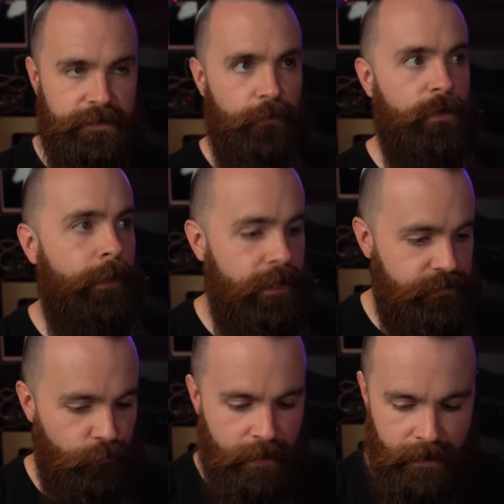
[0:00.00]
see, what am I
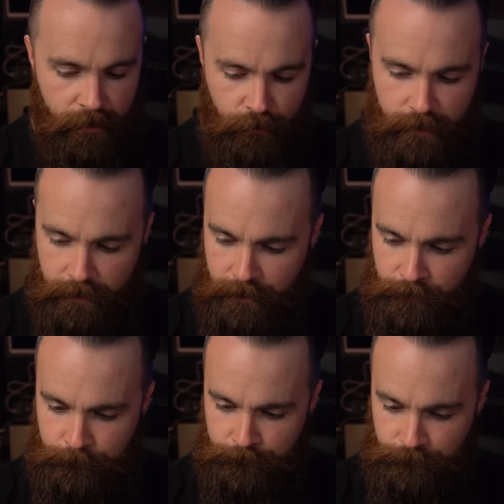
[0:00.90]
into right now?
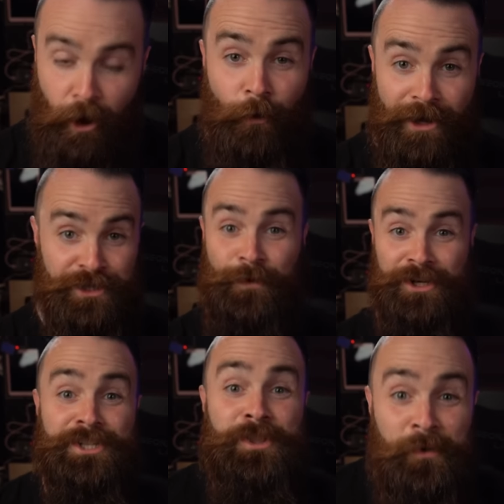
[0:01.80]
Um, oh, I just
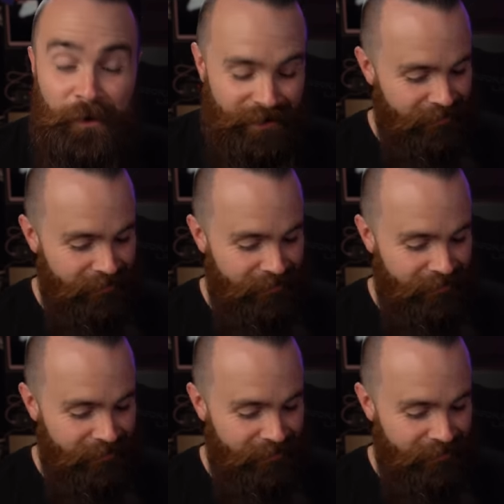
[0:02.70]
watched Thor.